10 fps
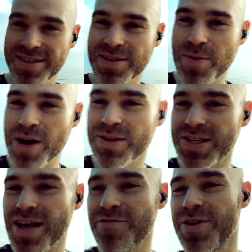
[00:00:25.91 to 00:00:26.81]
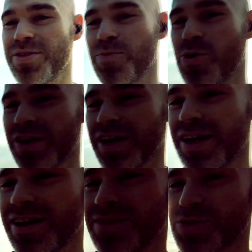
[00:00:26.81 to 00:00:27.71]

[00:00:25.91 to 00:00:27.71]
It's about seven in the morning here.